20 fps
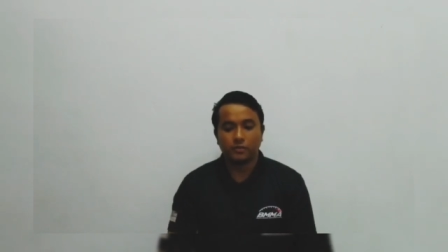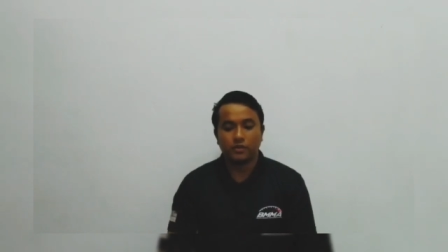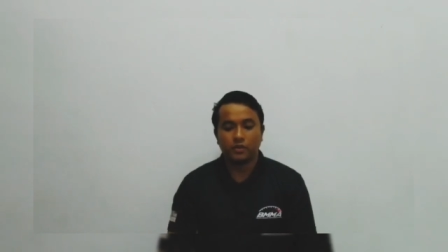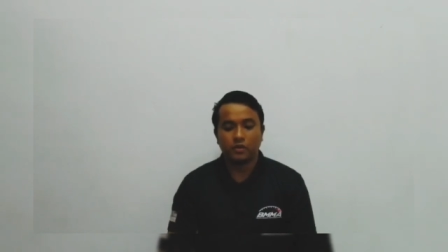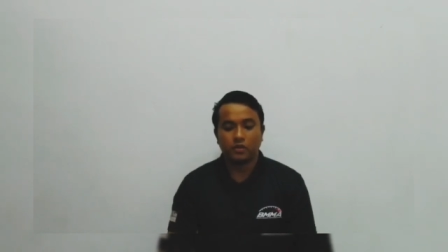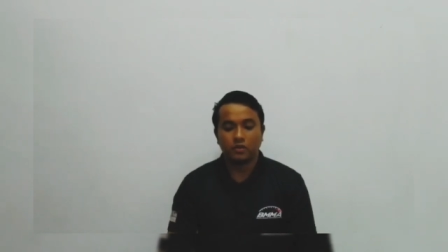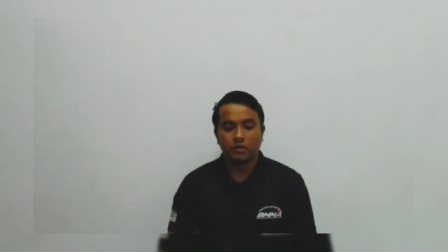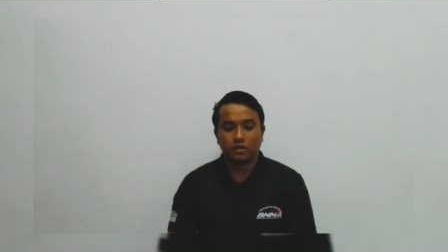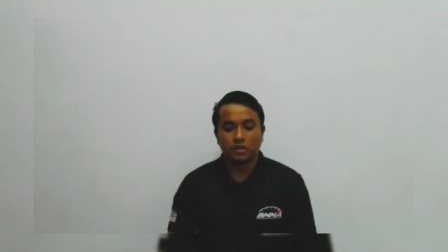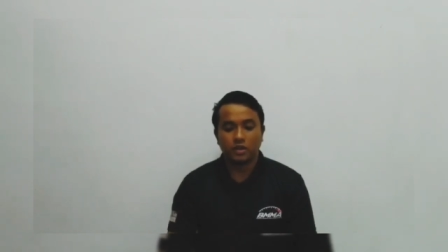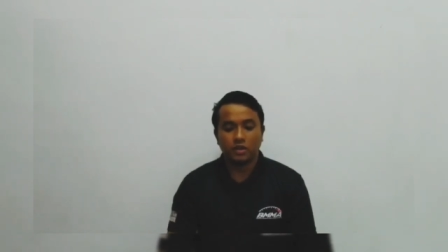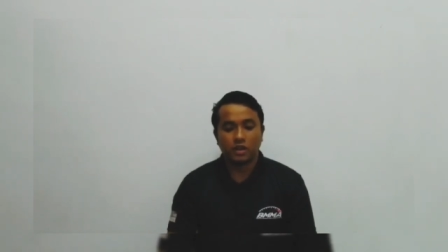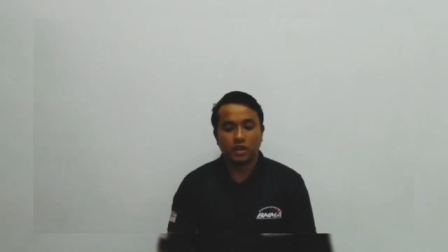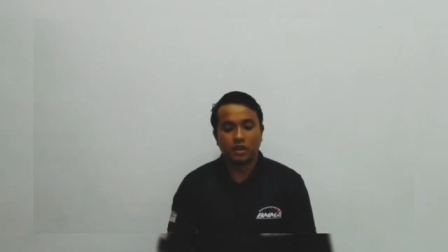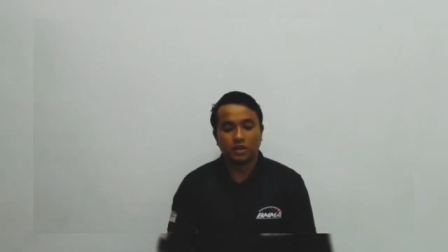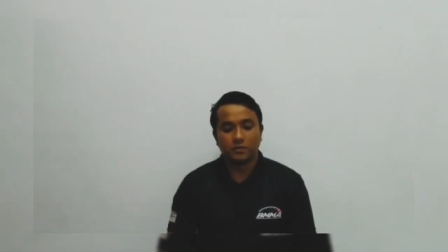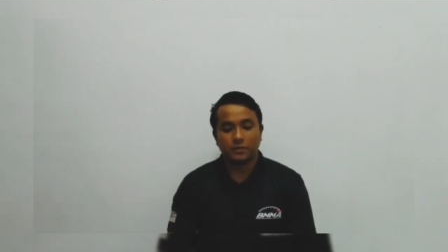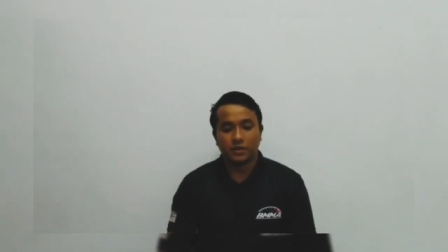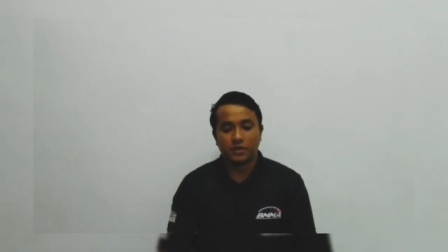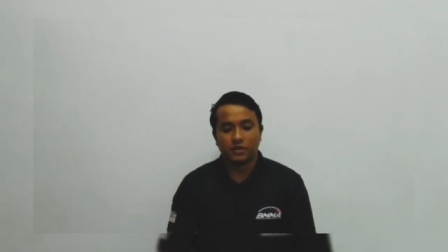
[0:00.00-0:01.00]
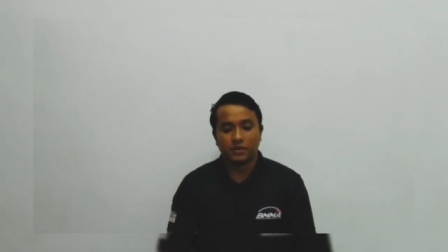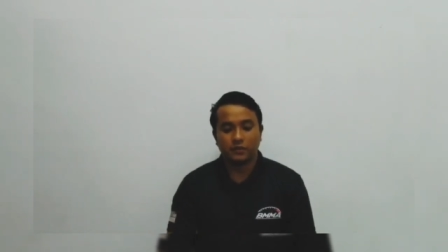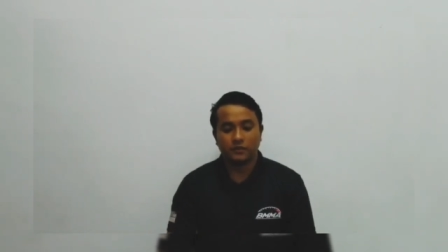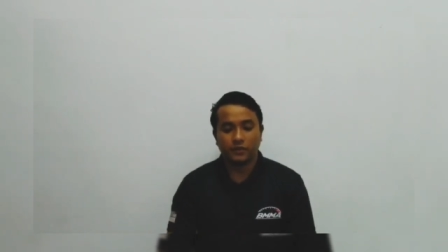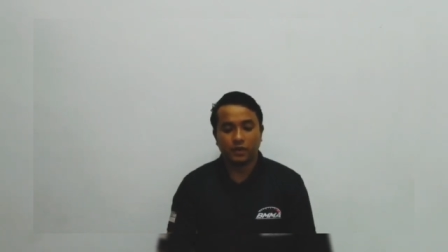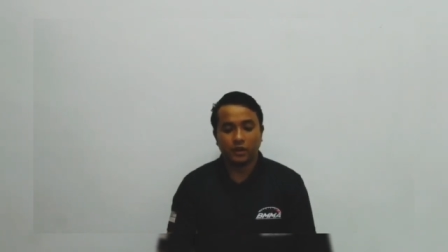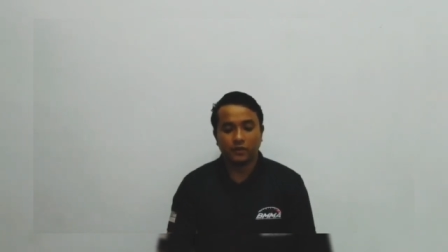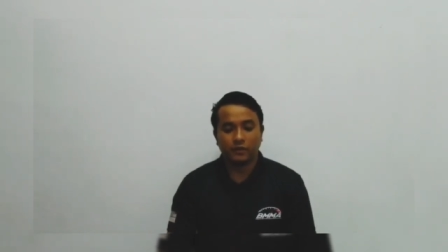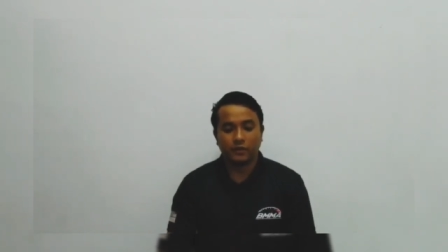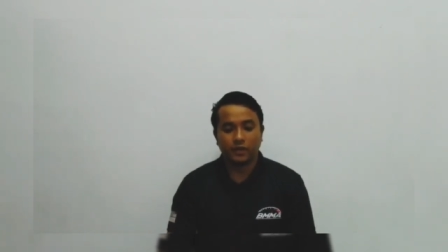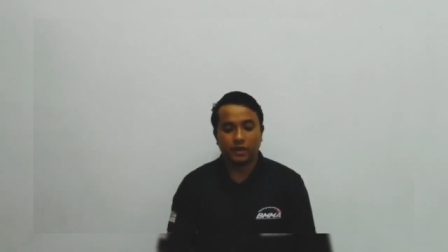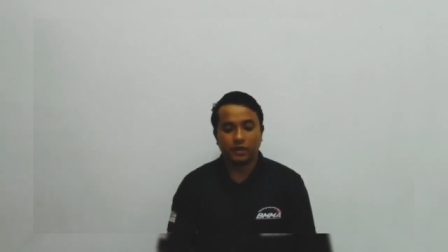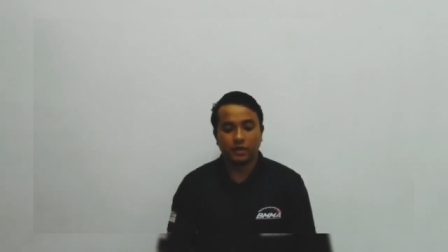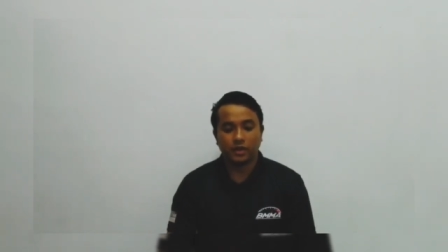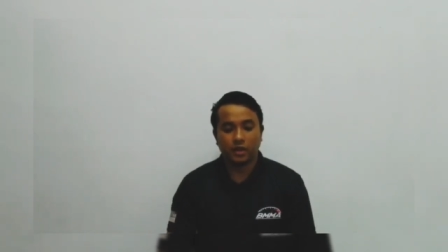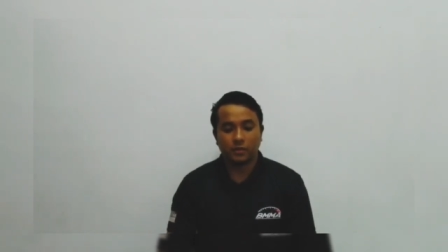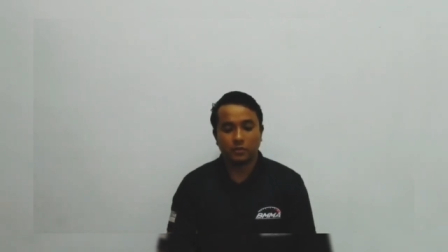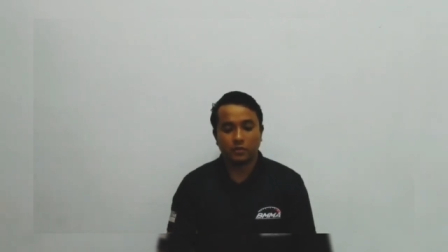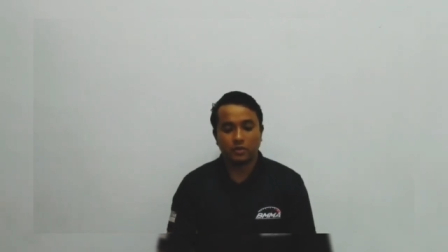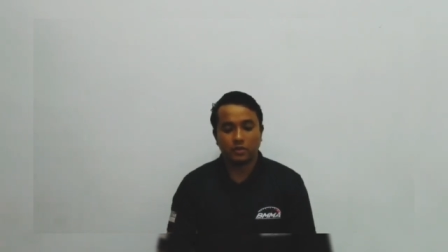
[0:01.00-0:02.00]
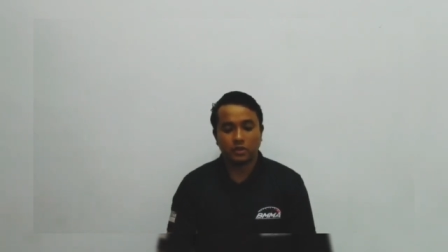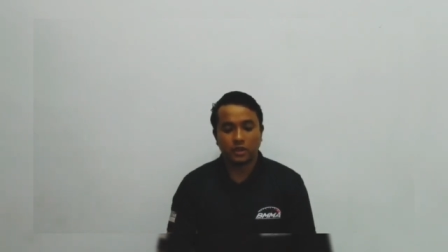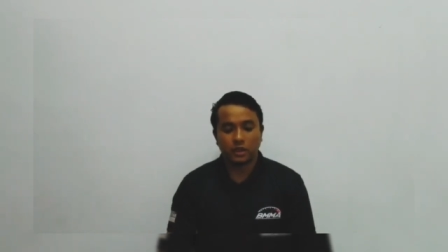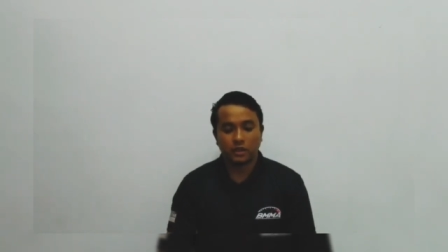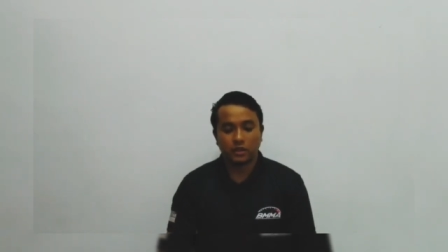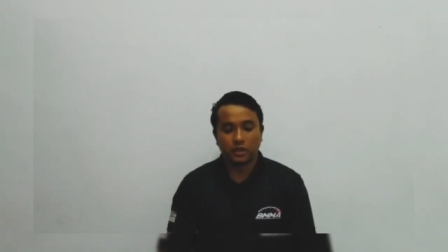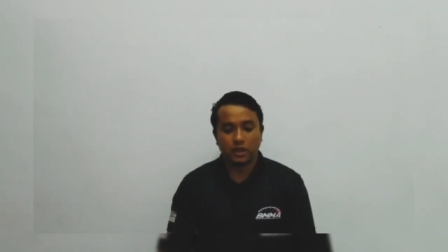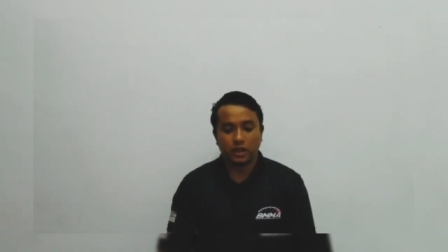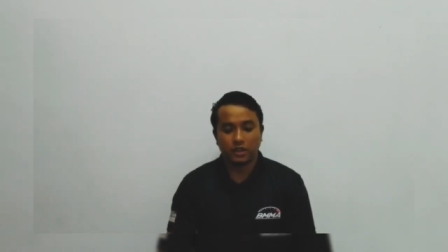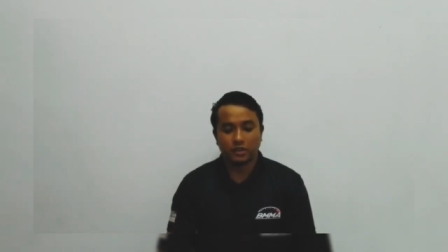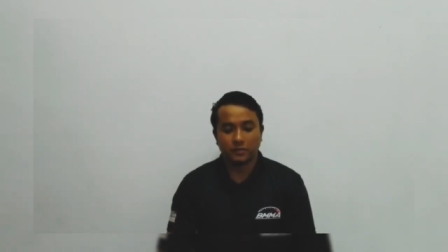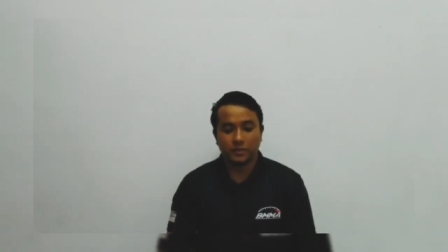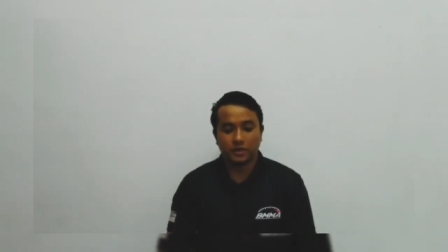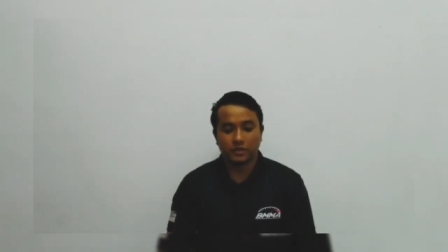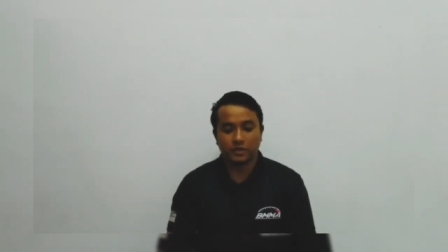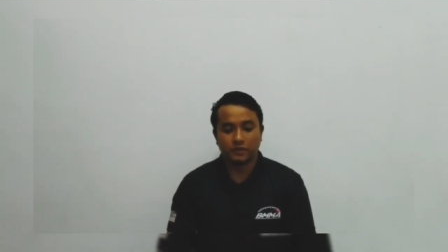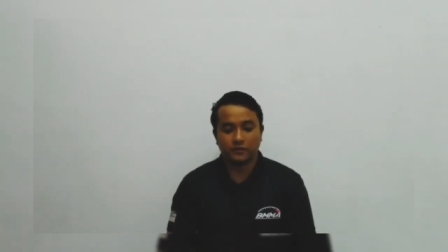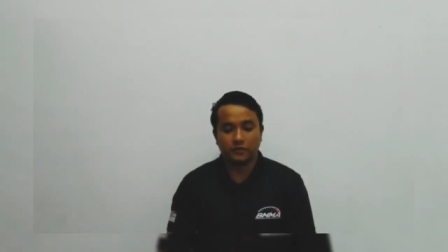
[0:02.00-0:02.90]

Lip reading: constant expansion valve, and thermostatic expansion